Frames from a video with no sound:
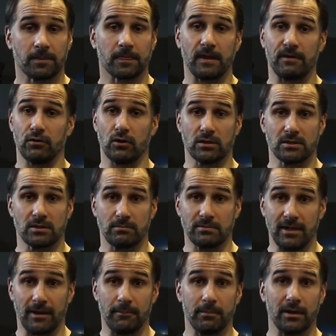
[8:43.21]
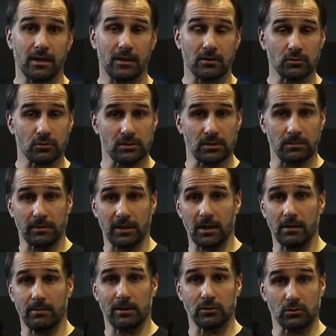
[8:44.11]
If you've got some dumbbells or some
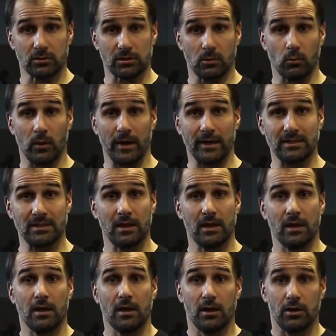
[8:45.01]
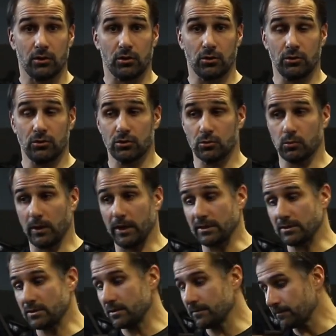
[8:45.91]
kettlebells or some weights, you can use
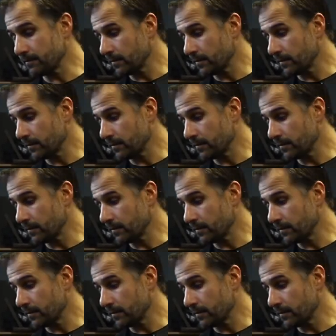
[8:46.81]
weights.